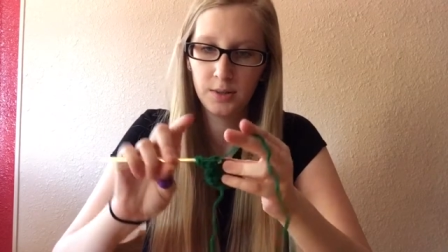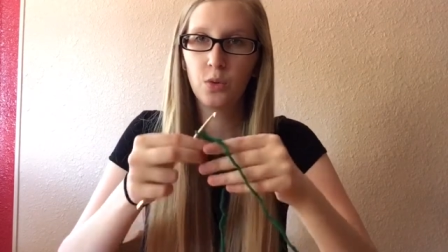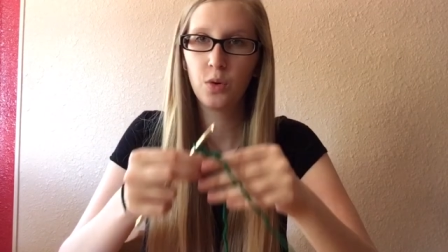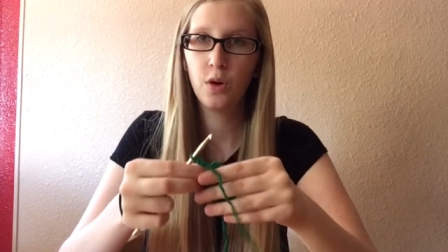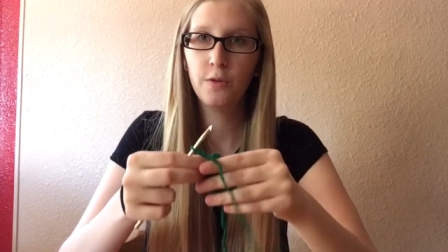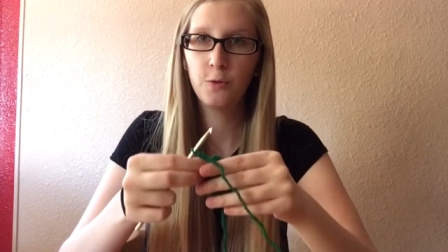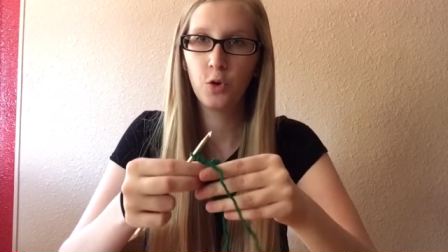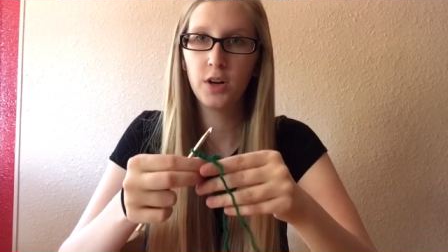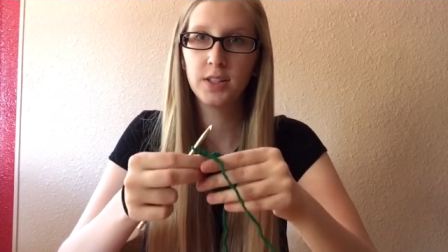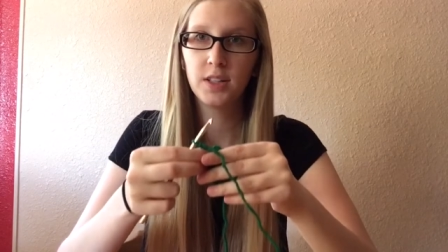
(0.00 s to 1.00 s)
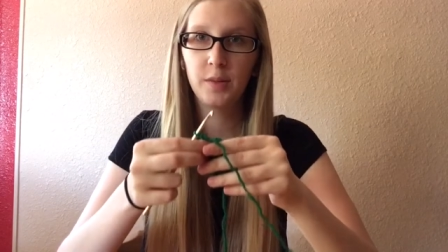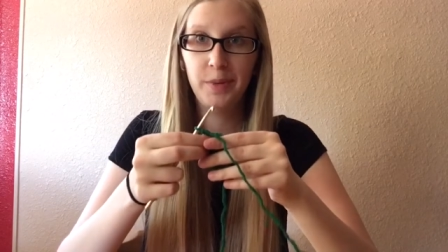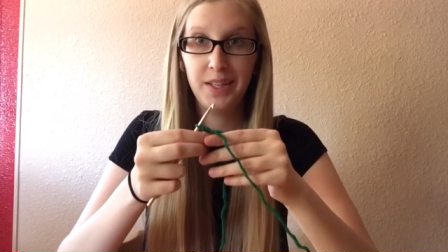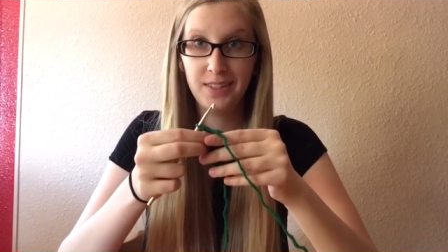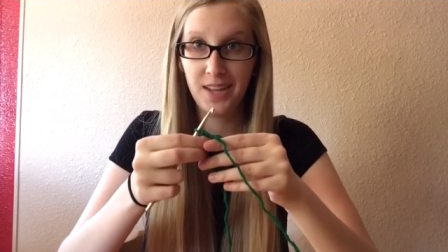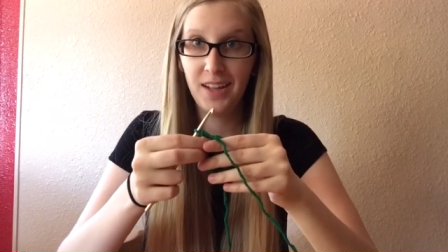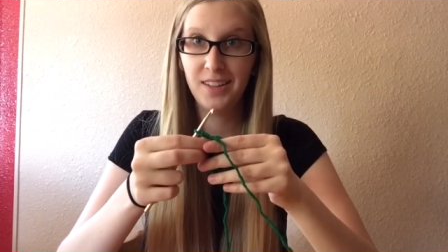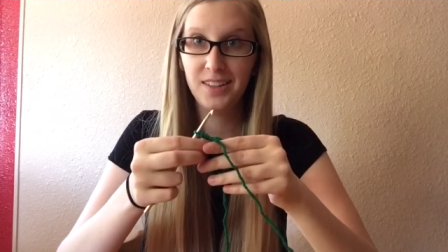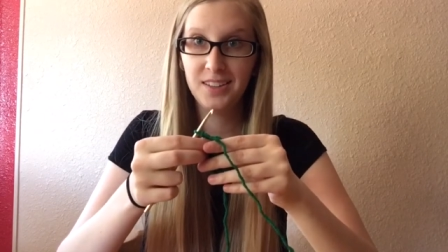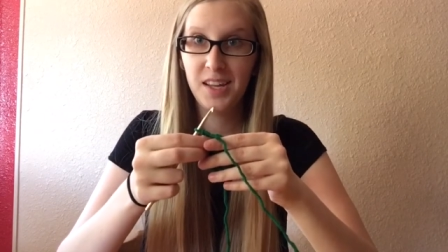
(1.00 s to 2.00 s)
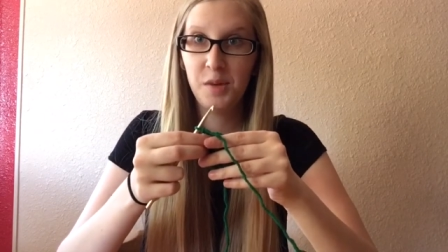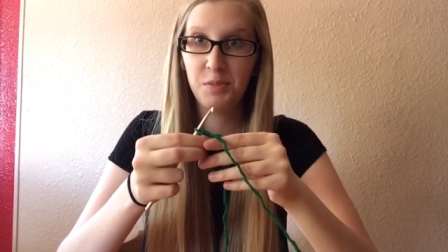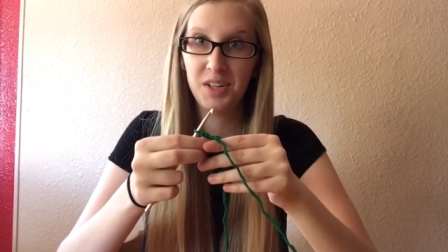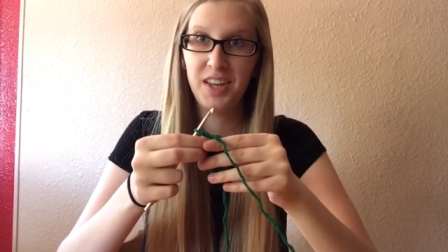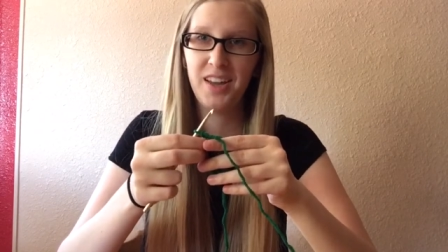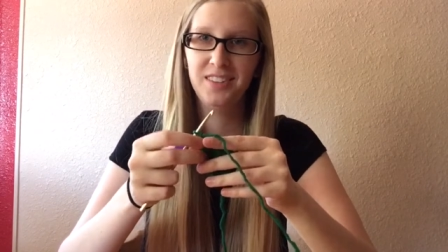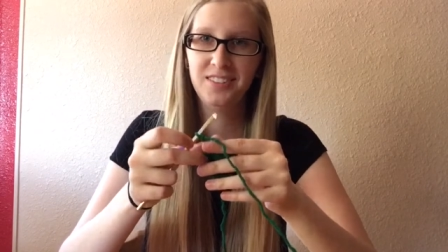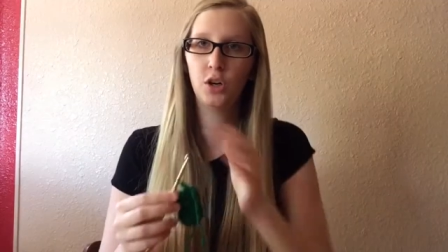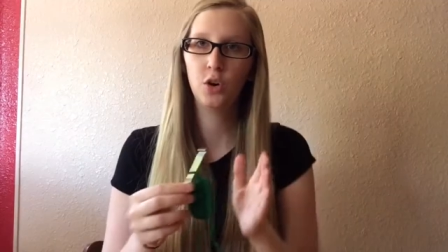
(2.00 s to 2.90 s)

Row four is gonna be exactly the same again. Our